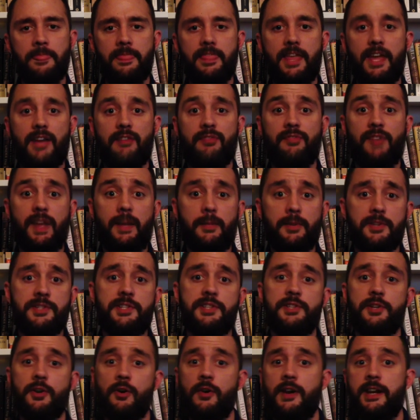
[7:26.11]
then
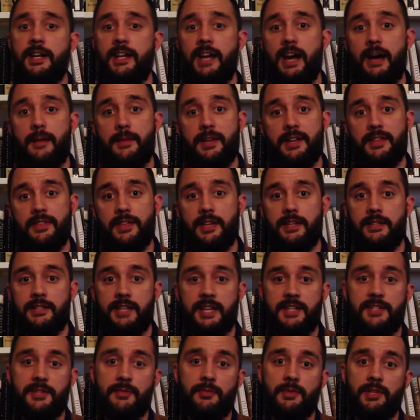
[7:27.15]
Fables is a great comic that
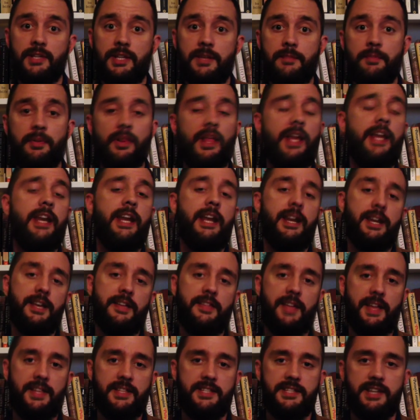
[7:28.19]
doesn't really play to any
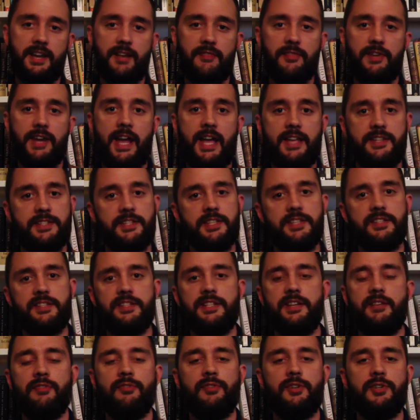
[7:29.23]
of that stuff and has this
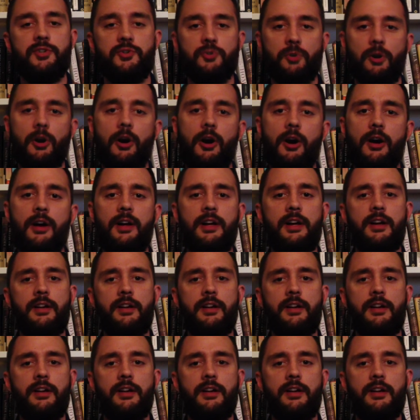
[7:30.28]
different draw